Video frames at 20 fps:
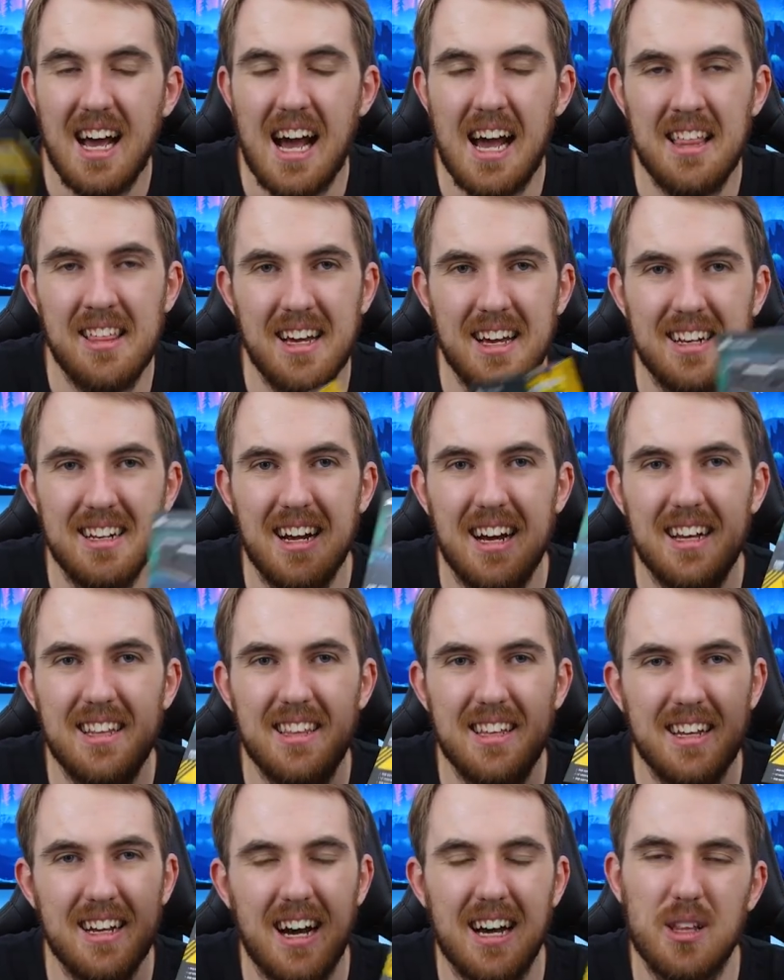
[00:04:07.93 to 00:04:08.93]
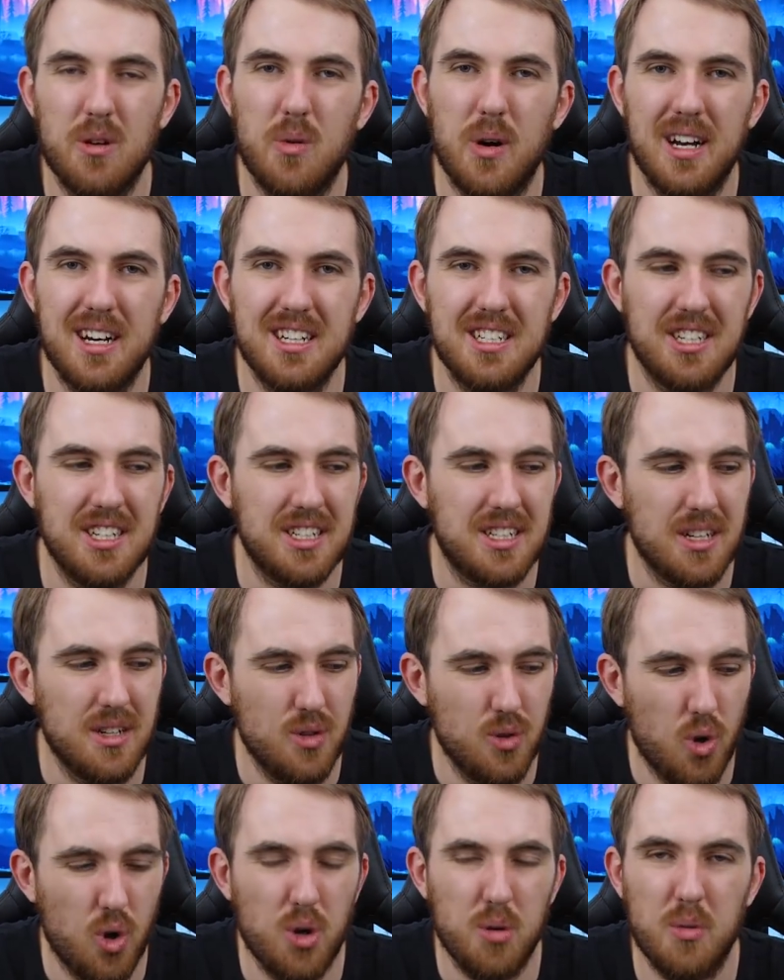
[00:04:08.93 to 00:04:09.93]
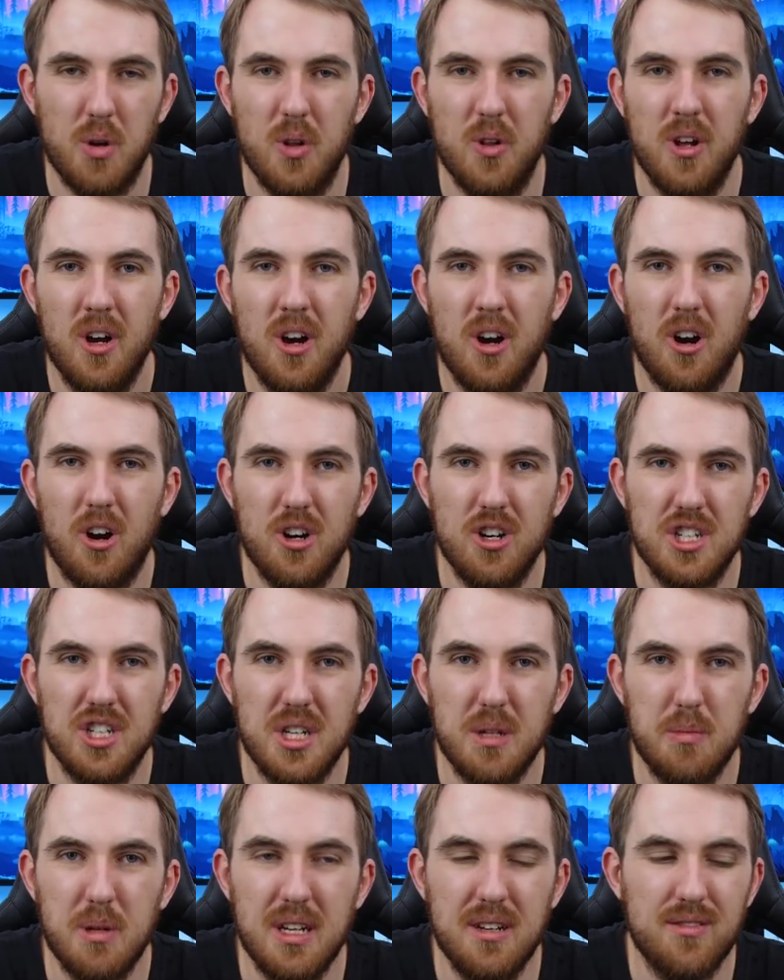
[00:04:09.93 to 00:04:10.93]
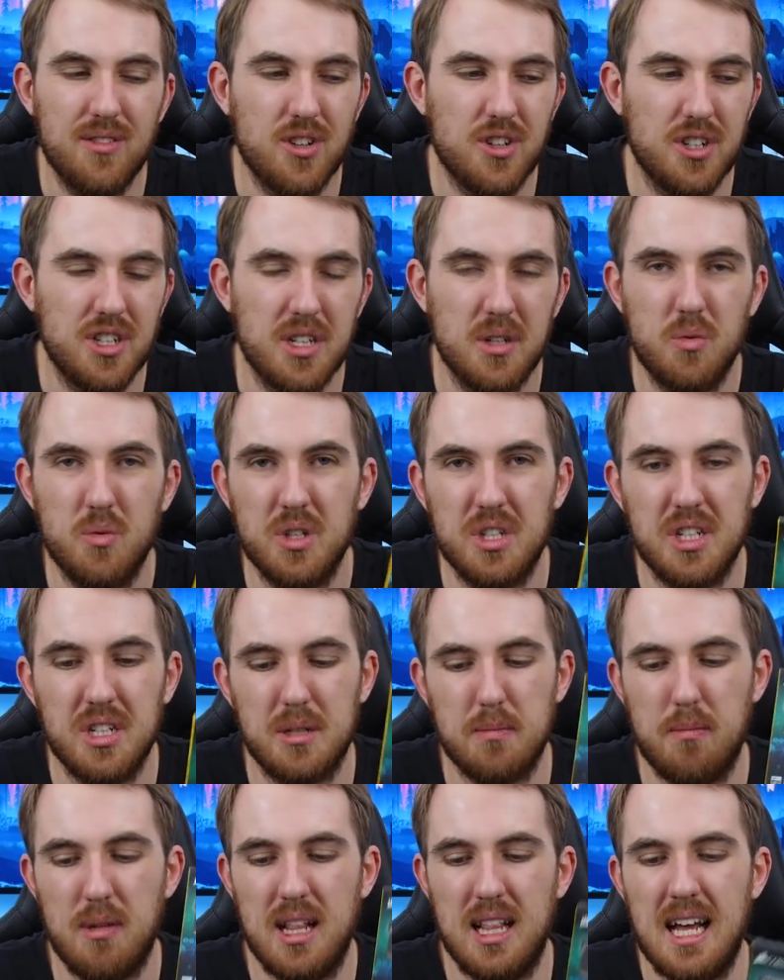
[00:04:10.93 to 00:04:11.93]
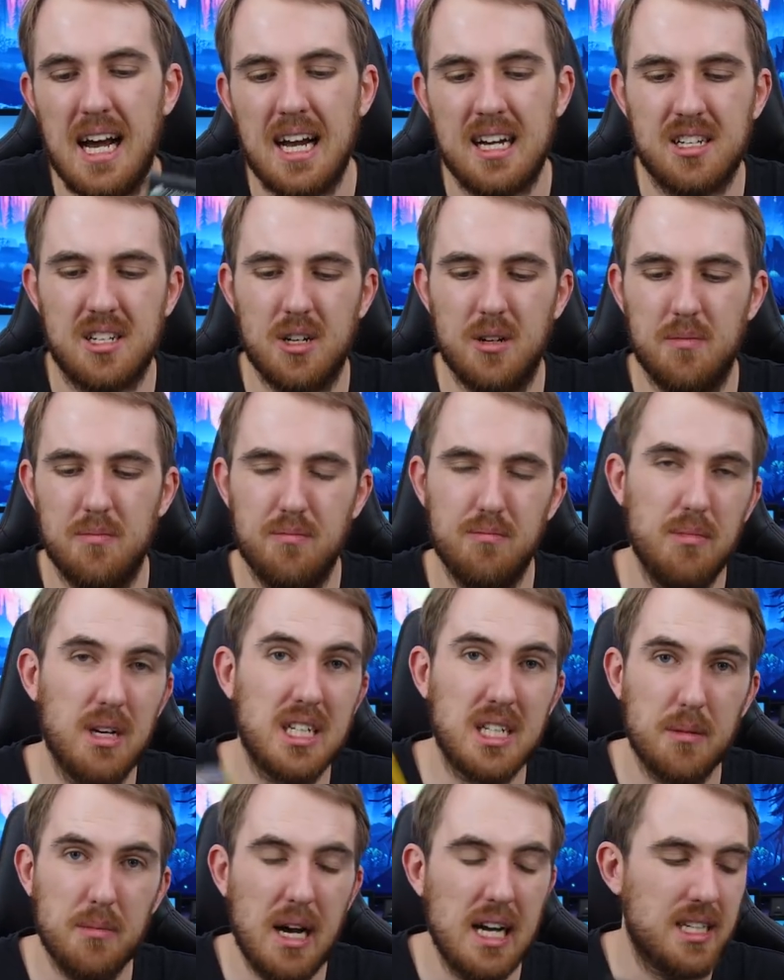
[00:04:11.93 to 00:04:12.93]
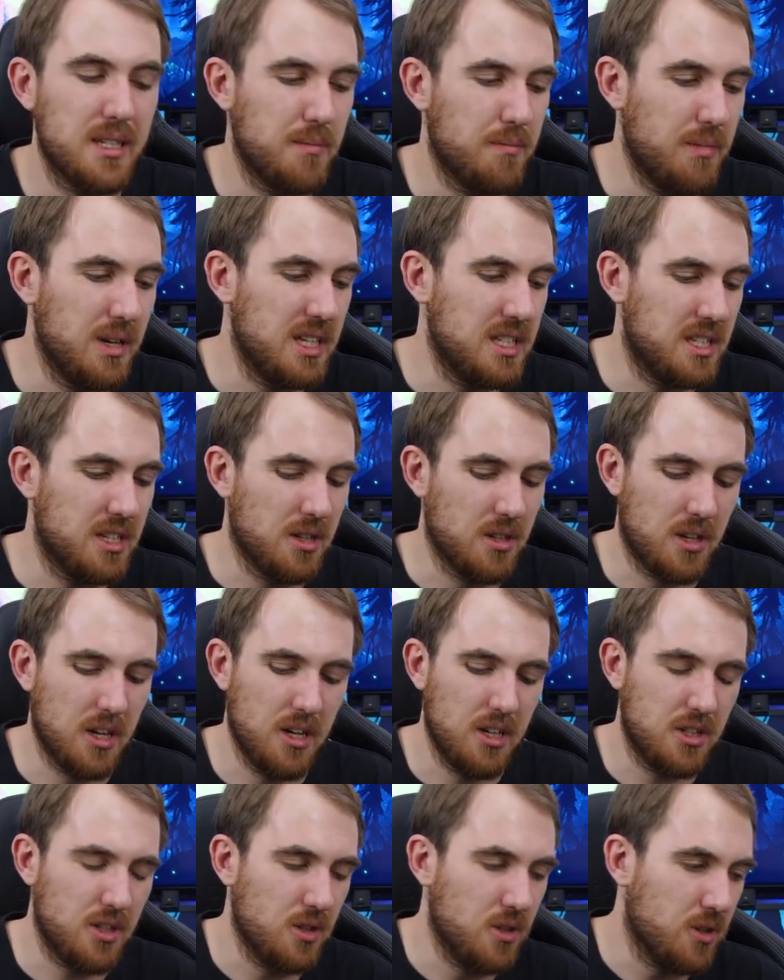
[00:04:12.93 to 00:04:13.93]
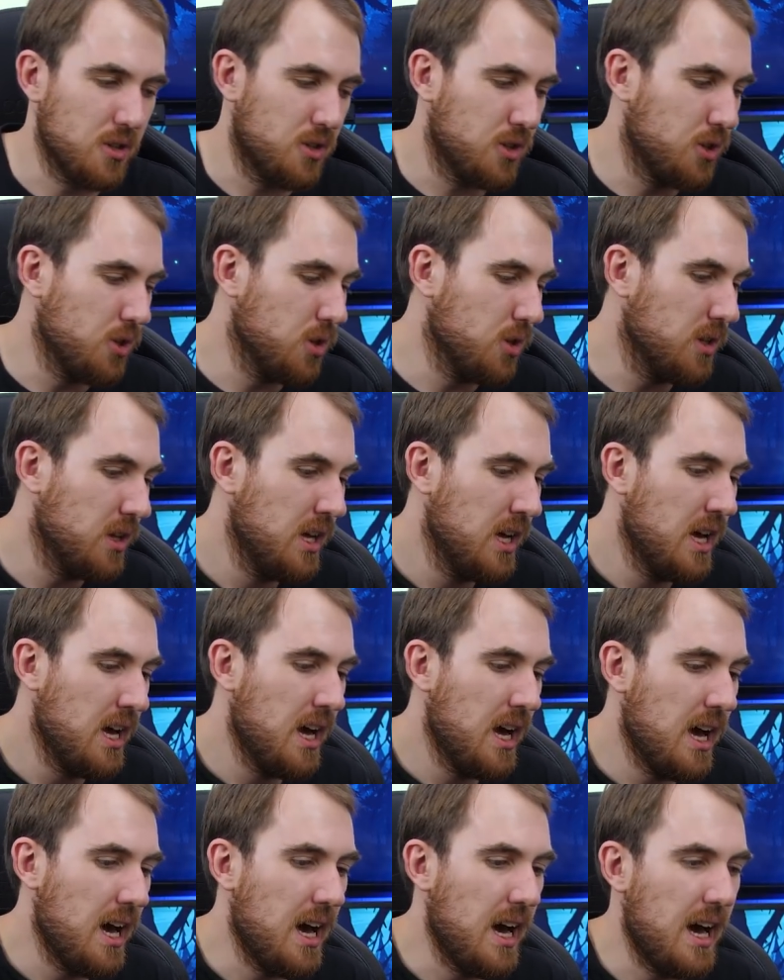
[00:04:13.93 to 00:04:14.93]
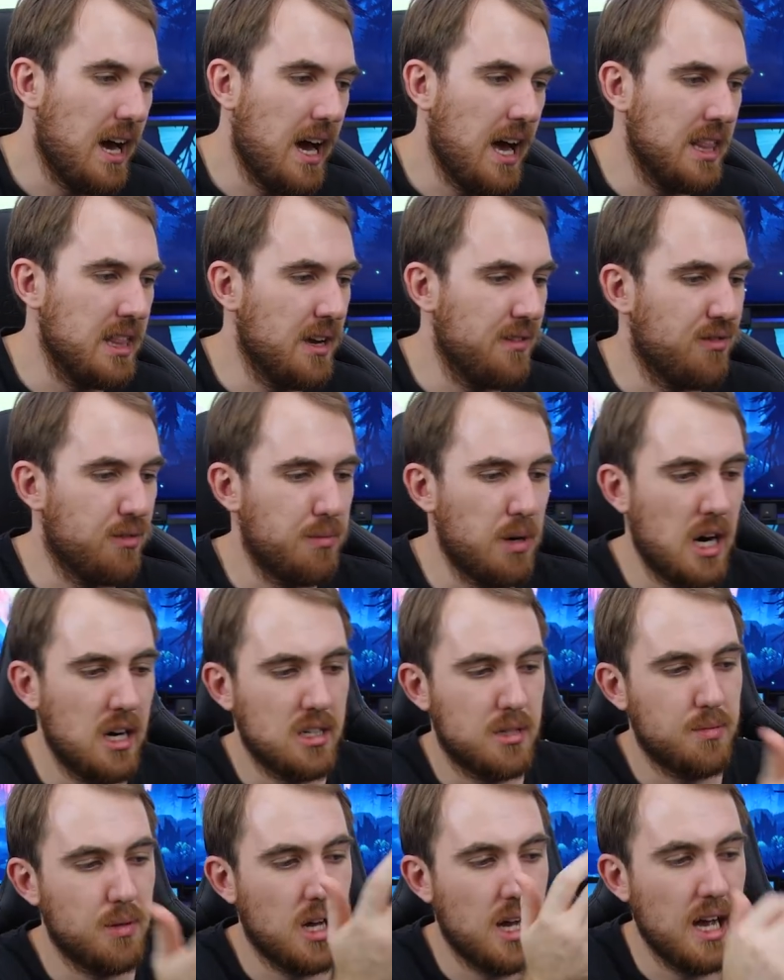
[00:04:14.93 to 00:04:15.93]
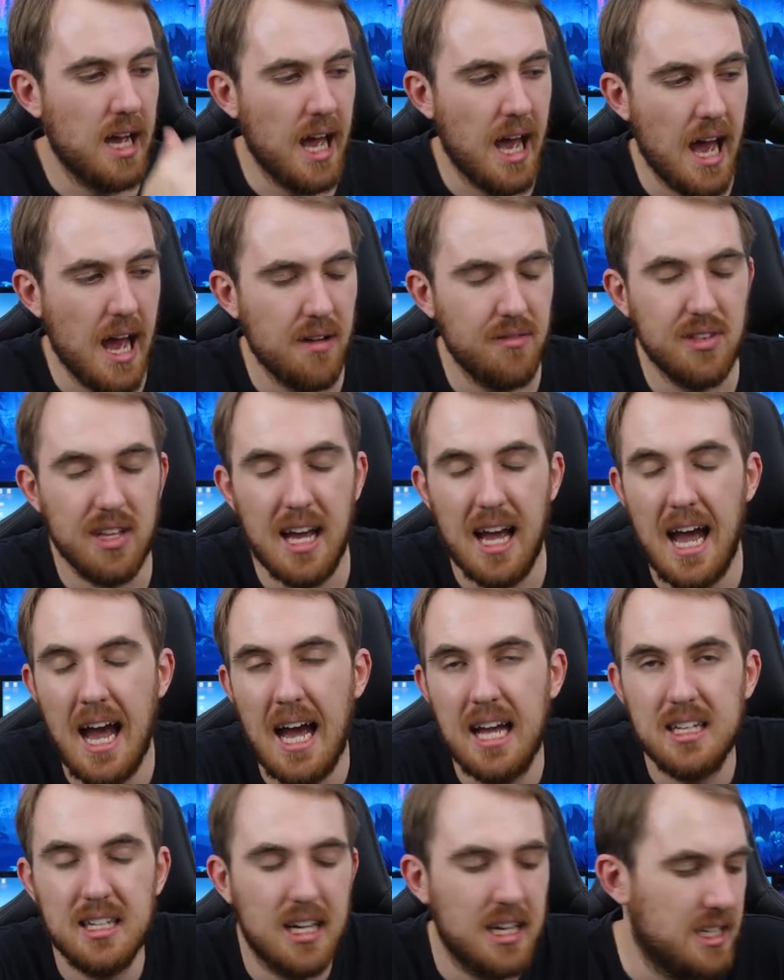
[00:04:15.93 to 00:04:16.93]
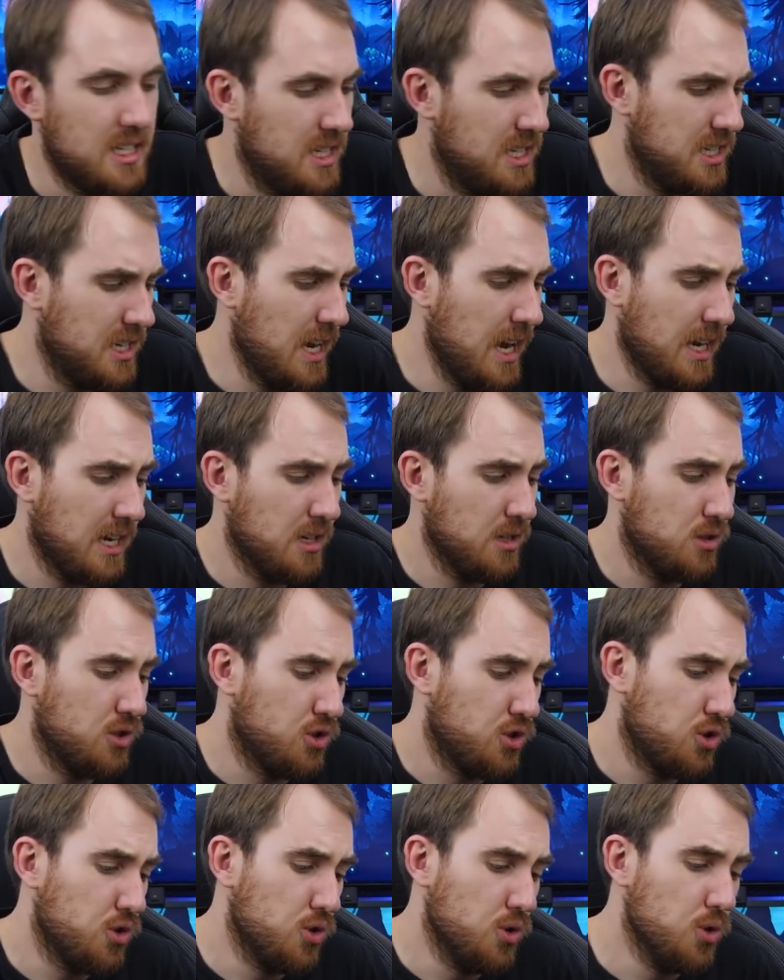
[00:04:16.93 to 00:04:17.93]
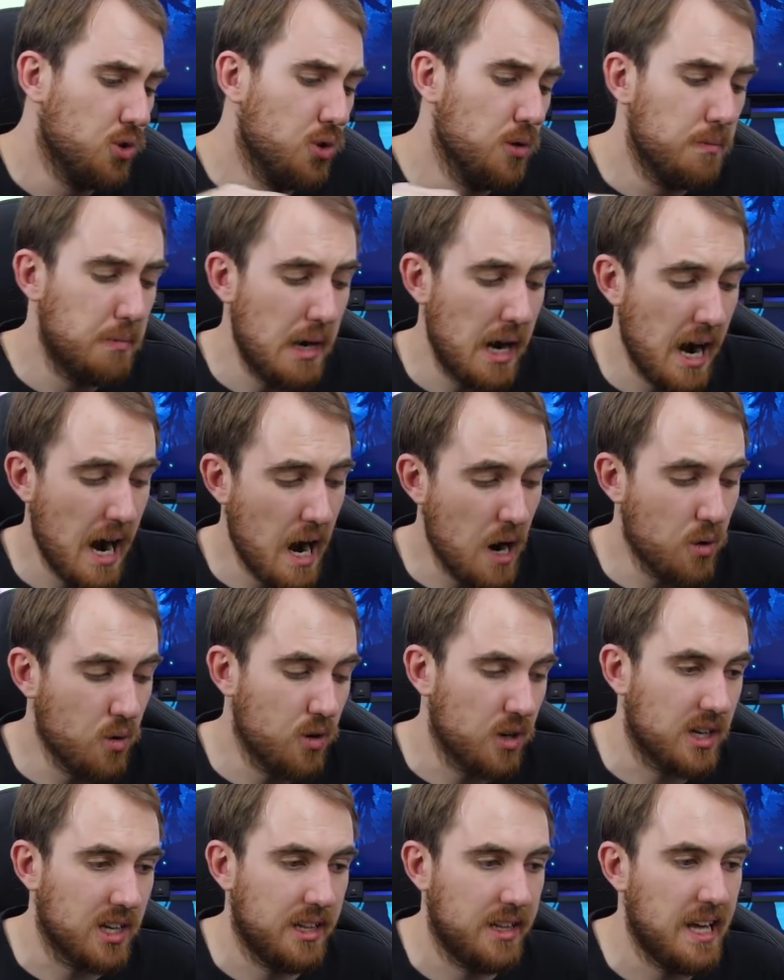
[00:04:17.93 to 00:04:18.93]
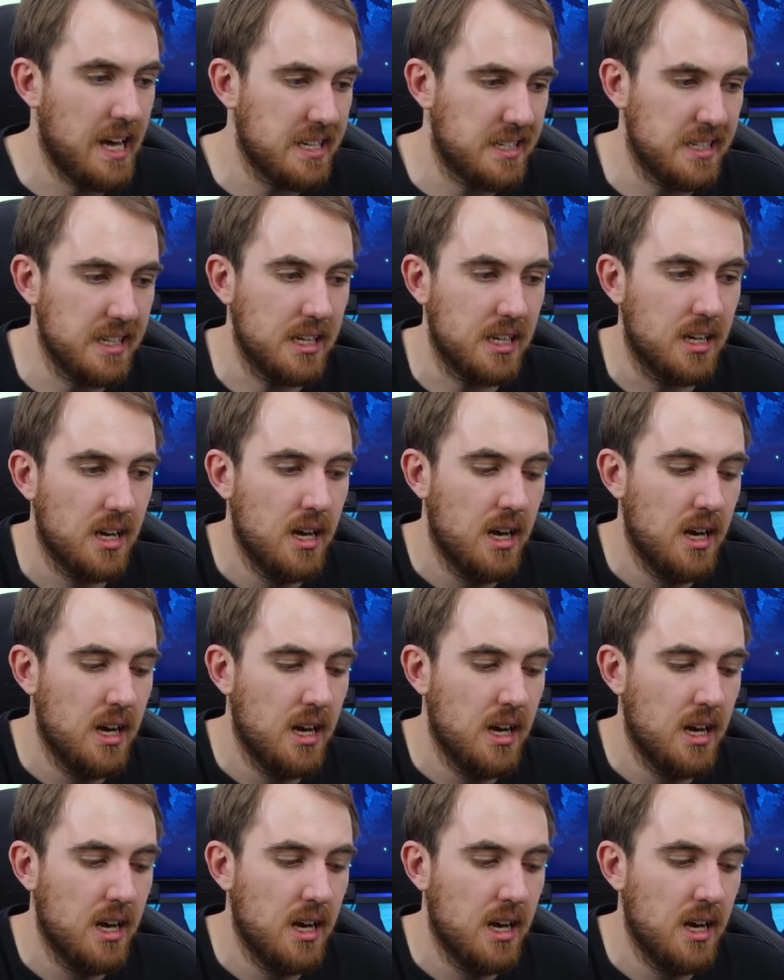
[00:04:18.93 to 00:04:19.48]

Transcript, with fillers: and then uh, the other one is just a normal RGB version which is black so mix and match but still going to look cool uh, and then for power supply I have the Antec True Power Classic